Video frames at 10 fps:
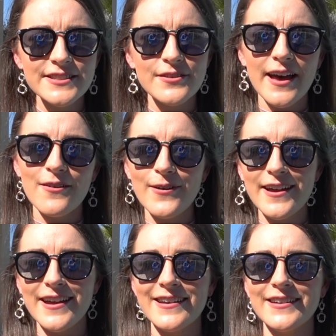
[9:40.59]
so that
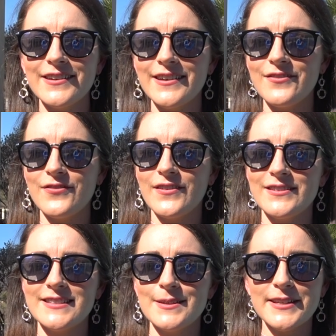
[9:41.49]
way if
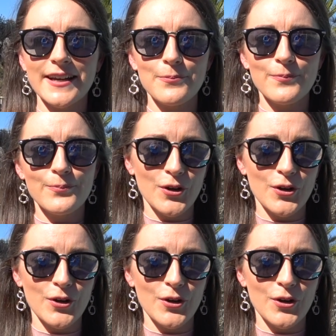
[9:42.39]
it seems like a